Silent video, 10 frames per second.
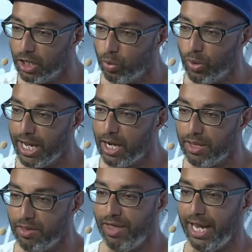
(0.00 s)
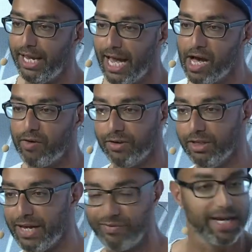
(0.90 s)
where they have
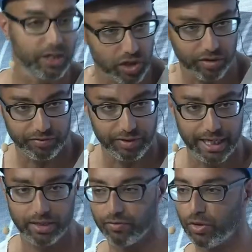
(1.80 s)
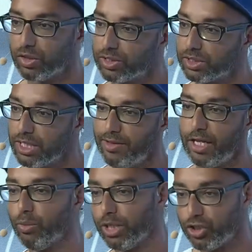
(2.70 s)
an advantage of. And of course, they
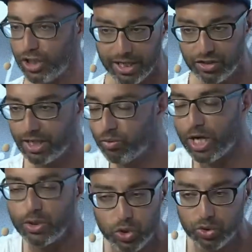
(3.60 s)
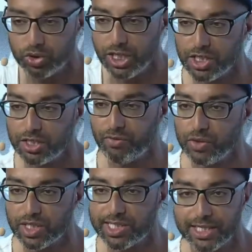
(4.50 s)
don't want to change that. Why should you change it if you're
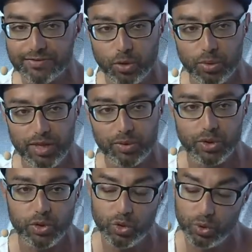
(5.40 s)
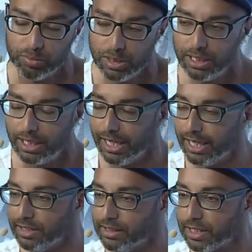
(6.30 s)
successful with that, what you do?
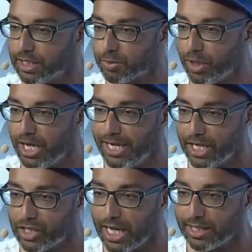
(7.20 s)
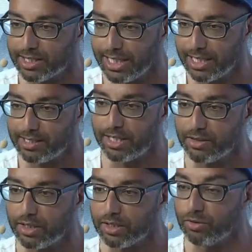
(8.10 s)
And Springer Nature understands
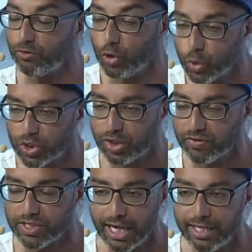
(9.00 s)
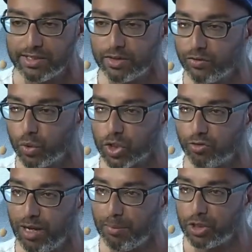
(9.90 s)
that the future of science and the future
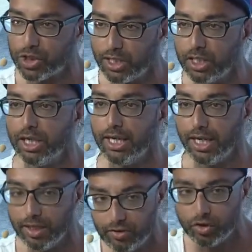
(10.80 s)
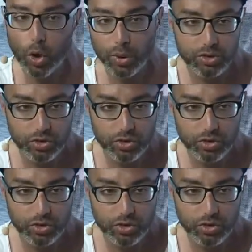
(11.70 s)
of publishing is going to